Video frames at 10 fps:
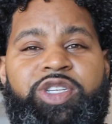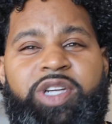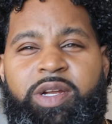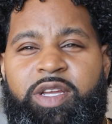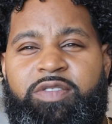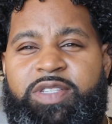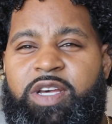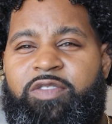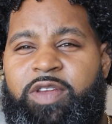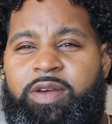a journey of
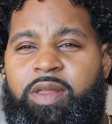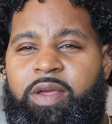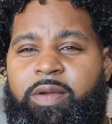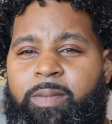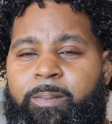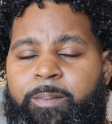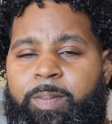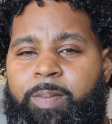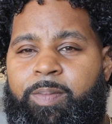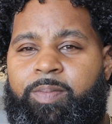self-healing.
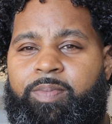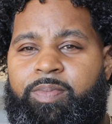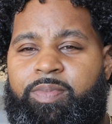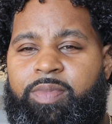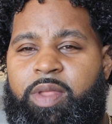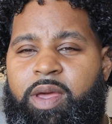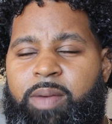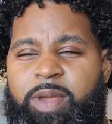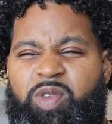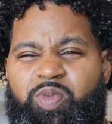
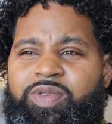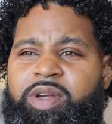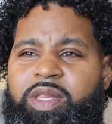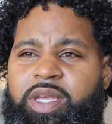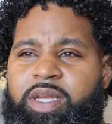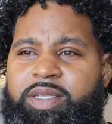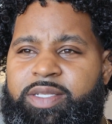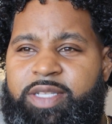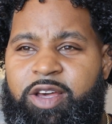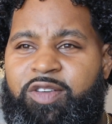I mean, really
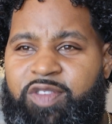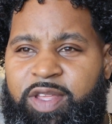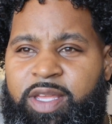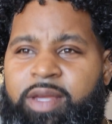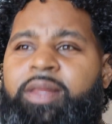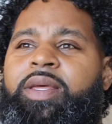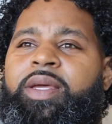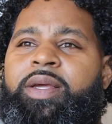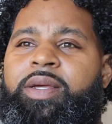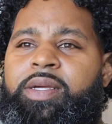
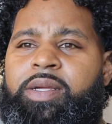self-healing.